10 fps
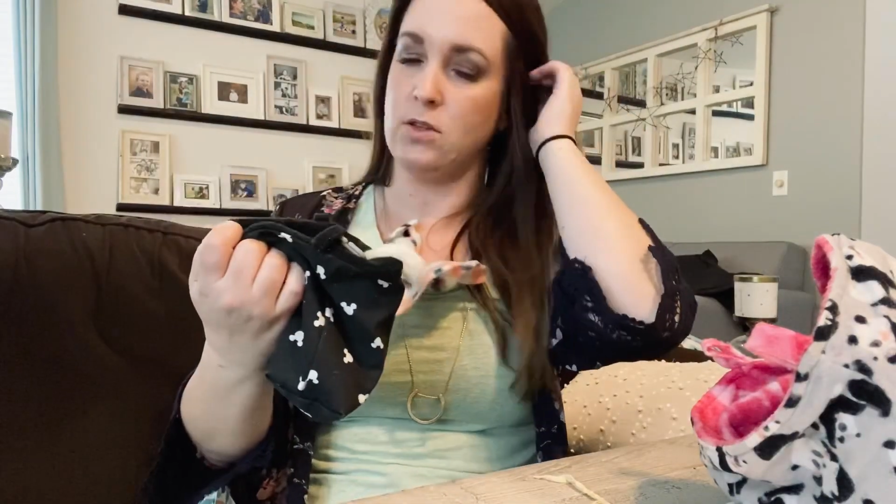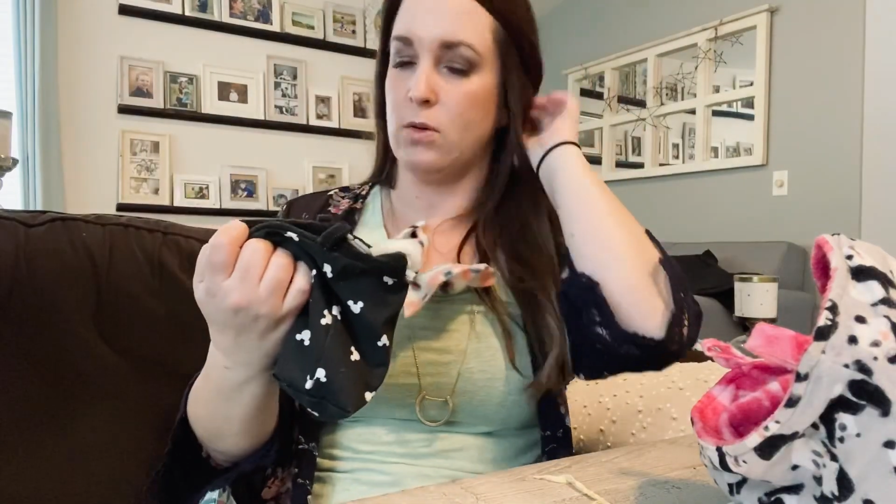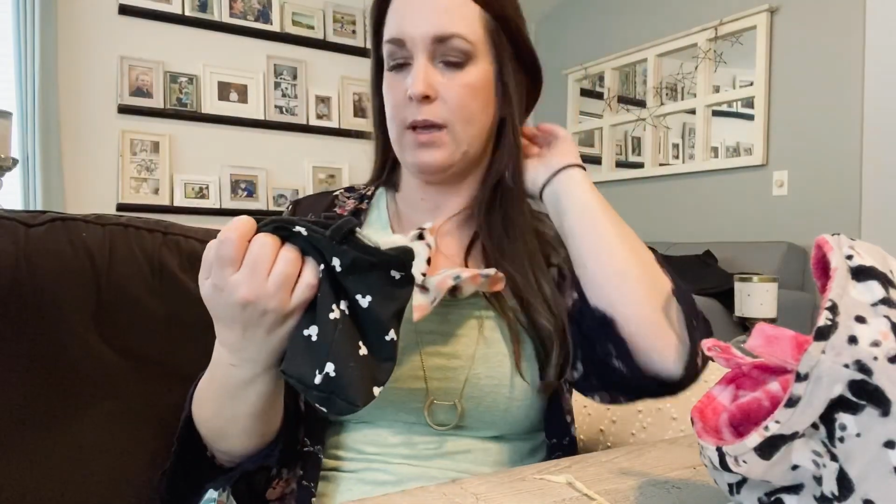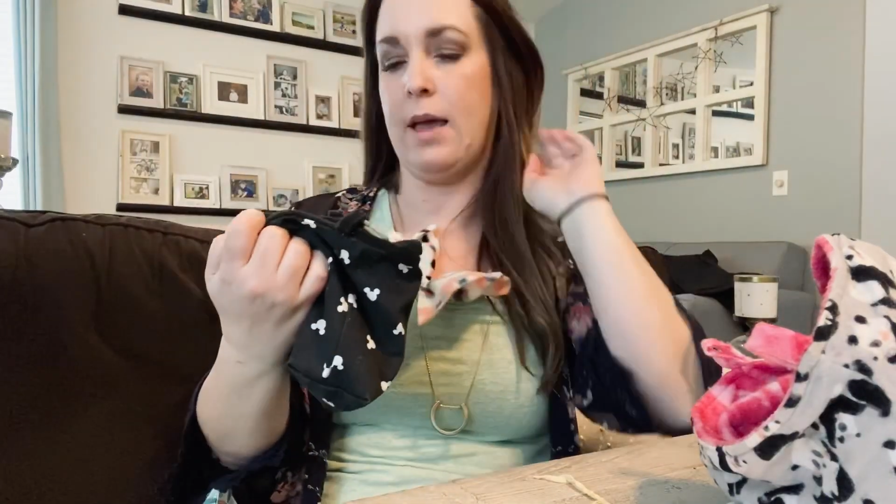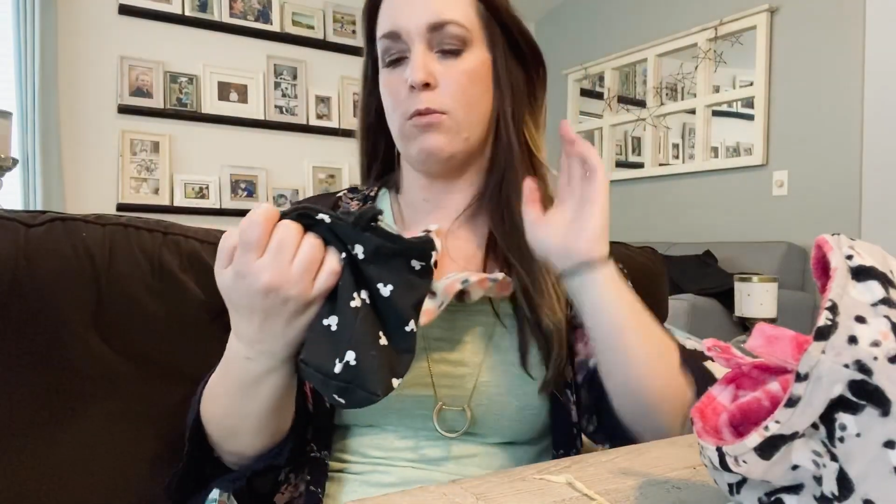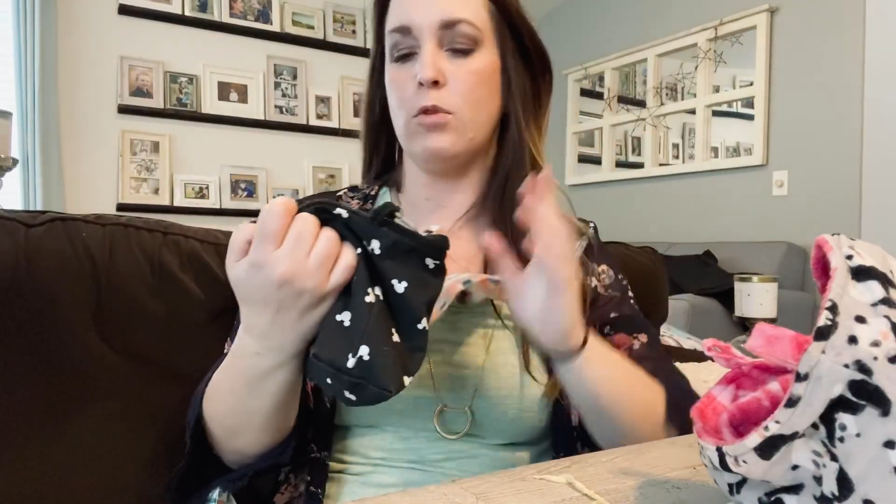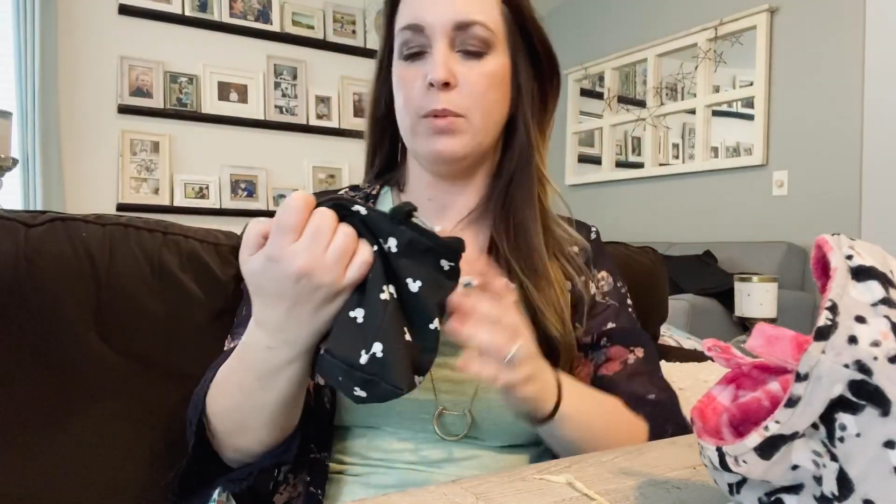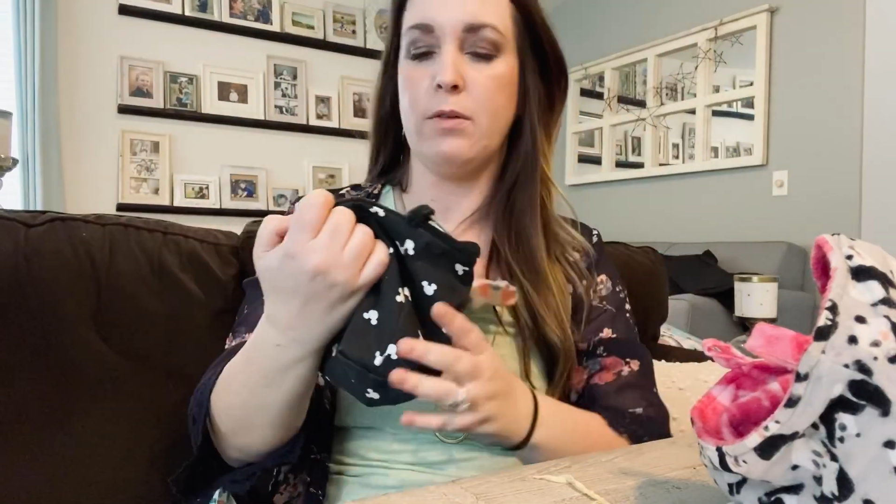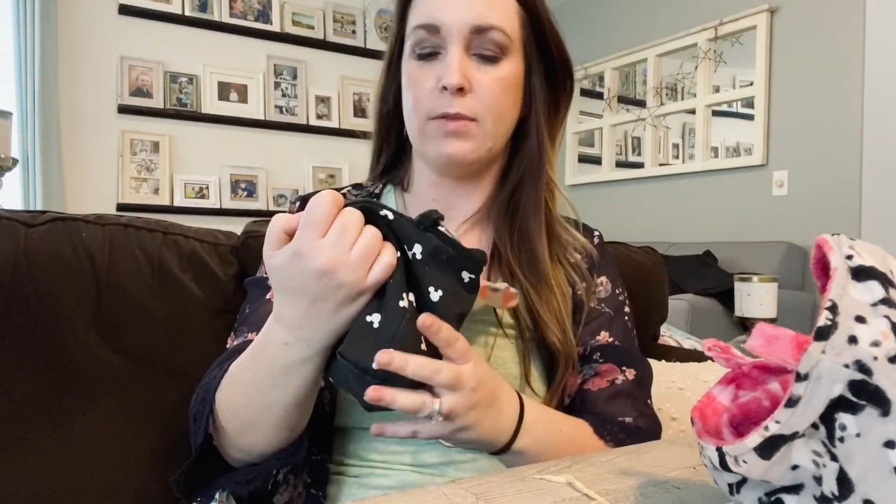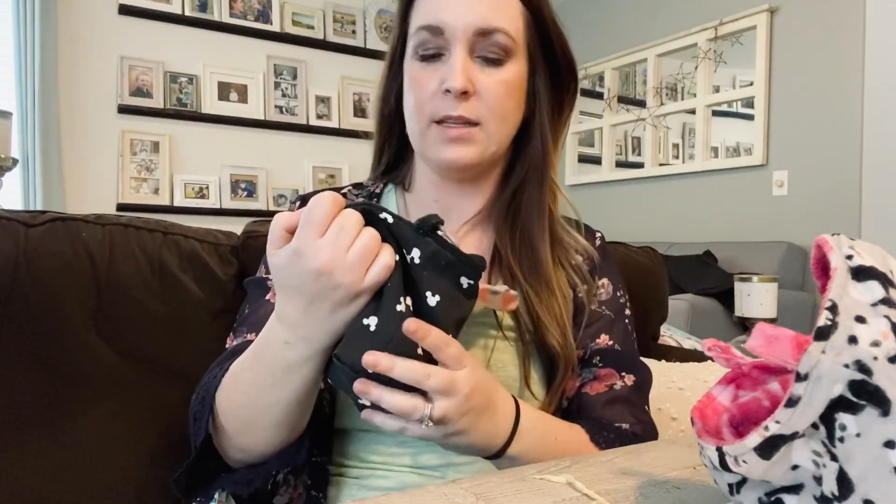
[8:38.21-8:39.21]
okay. We'll
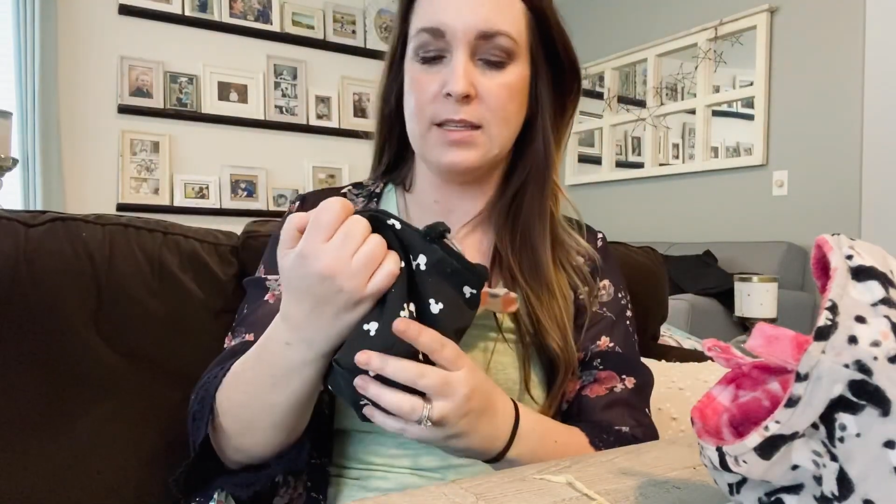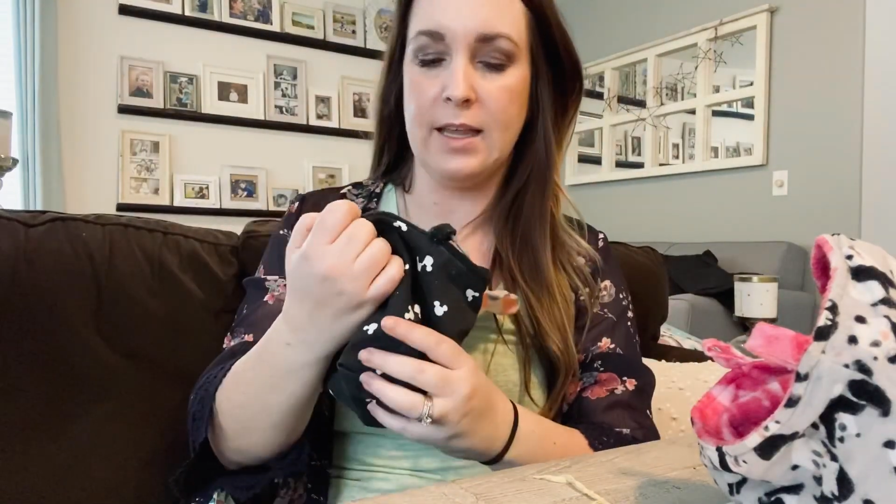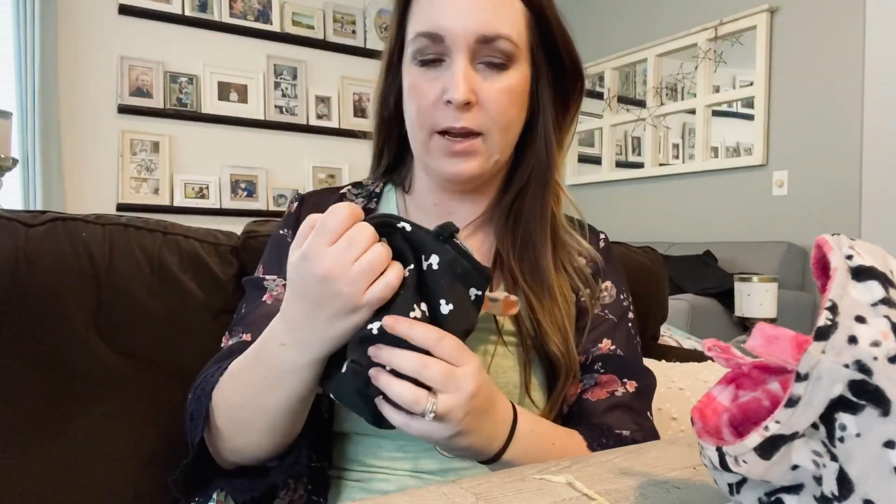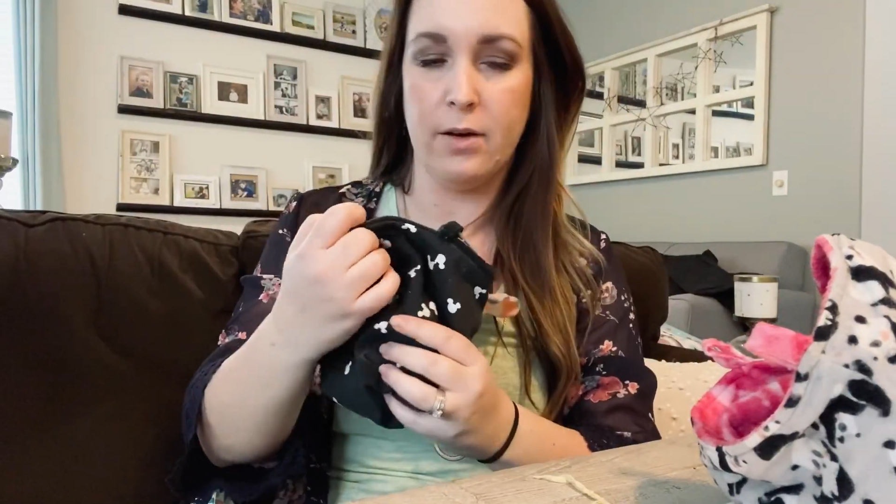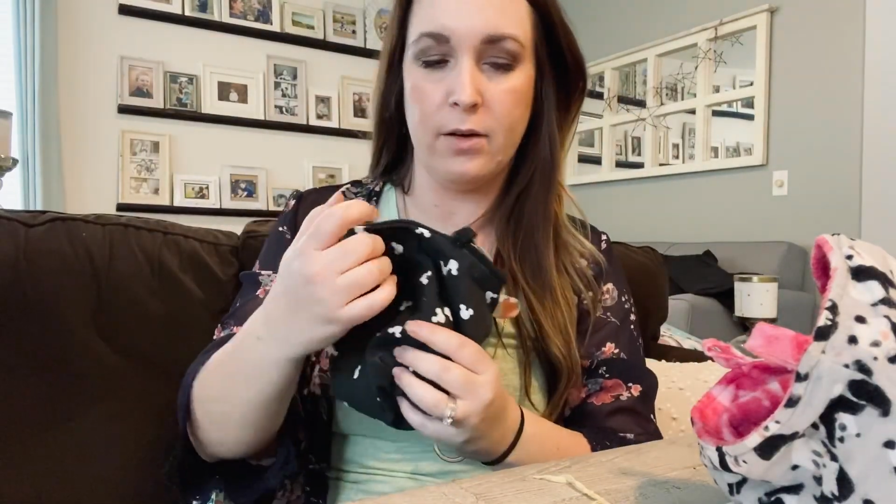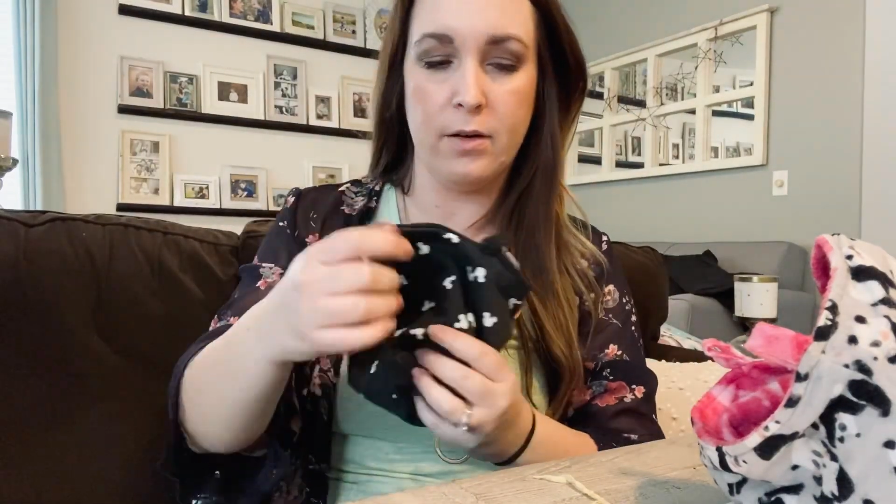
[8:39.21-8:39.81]
be friends later.